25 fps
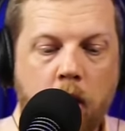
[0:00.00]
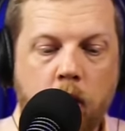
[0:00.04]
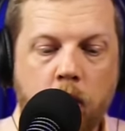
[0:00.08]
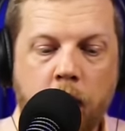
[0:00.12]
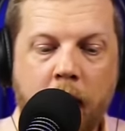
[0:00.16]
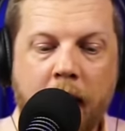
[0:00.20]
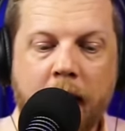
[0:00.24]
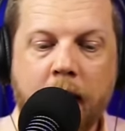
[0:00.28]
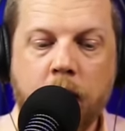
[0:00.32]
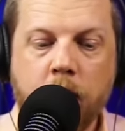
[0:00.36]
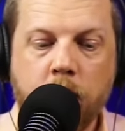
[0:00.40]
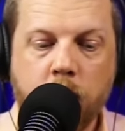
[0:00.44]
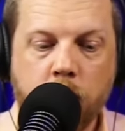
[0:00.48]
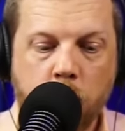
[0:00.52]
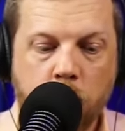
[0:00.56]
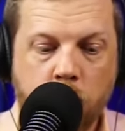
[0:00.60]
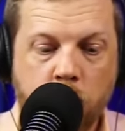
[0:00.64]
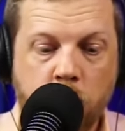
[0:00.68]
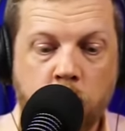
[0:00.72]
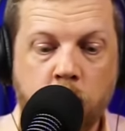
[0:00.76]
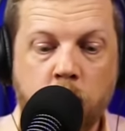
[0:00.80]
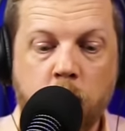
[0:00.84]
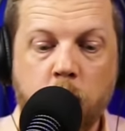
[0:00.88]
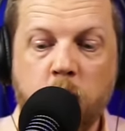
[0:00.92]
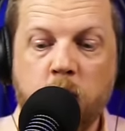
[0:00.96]
Iraqi
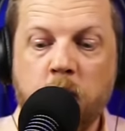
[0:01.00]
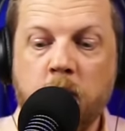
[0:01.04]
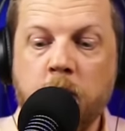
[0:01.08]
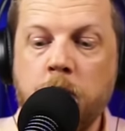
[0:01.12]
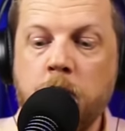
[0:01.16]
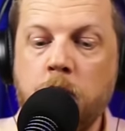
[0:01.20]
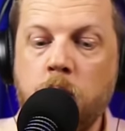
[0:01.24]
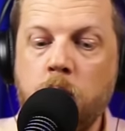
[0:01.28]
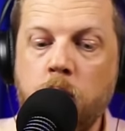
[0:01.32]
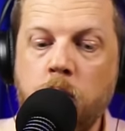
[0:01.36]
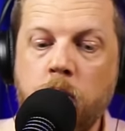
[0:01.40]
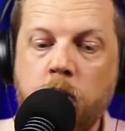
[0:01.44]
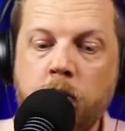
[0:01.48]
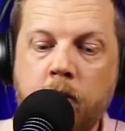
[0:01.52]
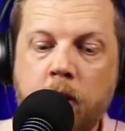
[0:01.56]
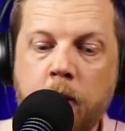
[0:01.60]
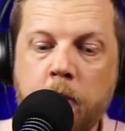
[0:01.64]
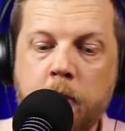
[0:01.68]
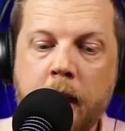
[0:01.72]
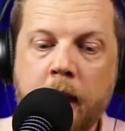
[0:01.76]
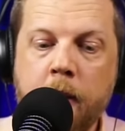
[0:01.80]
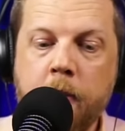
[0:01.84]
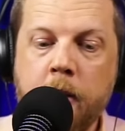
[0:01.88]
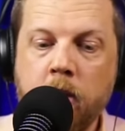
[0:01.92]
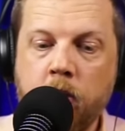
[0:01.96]
soldiers remove the
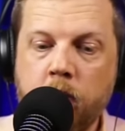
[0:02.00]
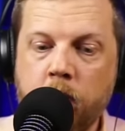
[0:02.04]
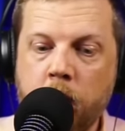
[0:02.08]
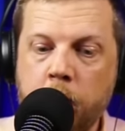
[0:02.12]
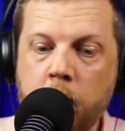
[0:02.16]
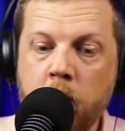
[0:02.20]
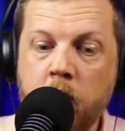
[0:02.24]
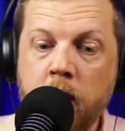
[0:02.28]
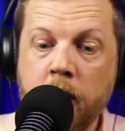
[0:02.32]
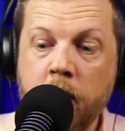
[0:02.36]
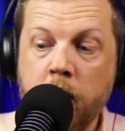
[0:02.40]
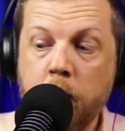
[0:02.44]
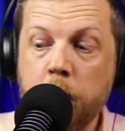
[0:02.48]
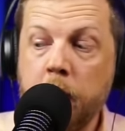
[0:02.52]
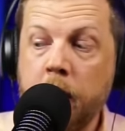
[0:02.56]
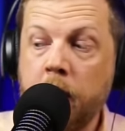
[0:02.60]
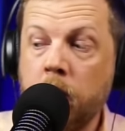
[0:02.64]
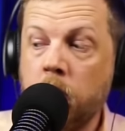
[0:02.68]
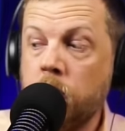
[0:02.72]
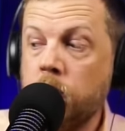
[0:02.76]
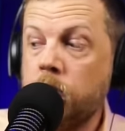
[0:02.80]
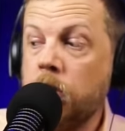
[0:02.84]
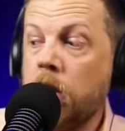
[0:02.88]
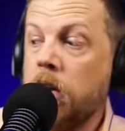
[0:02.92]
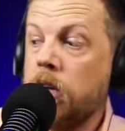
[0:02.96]
babies from their
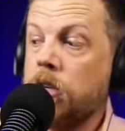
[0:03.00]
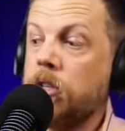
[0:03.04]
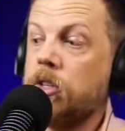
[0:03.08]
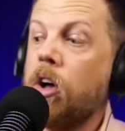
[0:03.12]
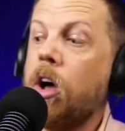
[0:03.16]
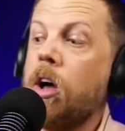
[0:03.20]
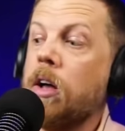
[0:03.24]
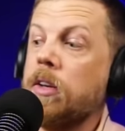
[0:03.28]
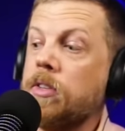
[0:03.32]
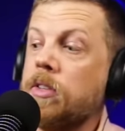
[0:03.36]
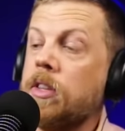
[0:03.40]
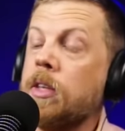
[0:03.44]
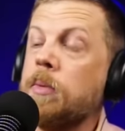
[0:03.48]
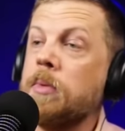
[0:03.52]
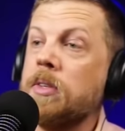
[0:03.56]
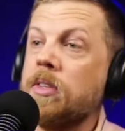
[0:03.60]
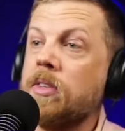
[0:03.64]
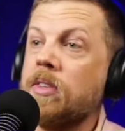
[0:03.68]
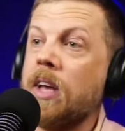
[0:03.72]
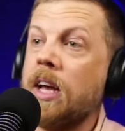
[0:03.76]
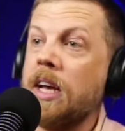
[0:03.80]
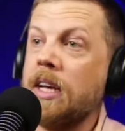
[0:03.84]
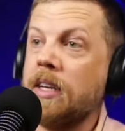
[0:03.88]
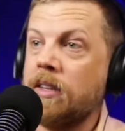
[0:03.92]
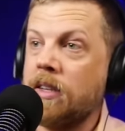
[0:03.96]
incubators, toss them
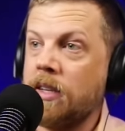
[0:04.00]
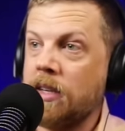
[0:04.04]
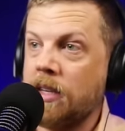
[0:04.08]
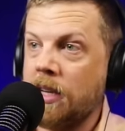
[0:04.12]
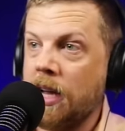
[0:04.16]
aside to